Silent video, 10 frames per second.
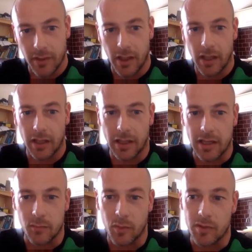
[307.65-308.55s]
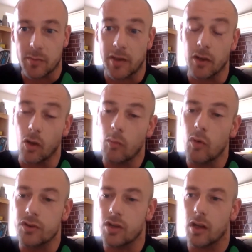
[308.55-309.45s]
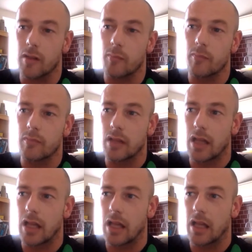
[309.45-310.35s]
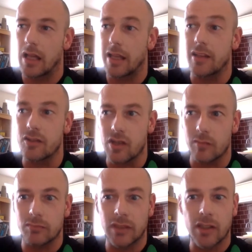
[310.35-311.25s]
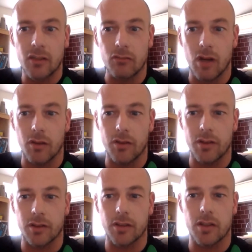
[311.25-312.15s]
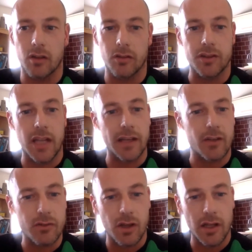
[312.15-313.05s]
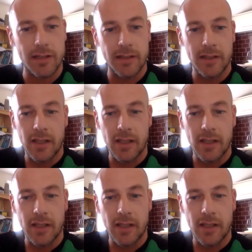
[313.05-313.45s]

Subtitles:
They probably spend a lot more time in the gym rather than, on the technical side.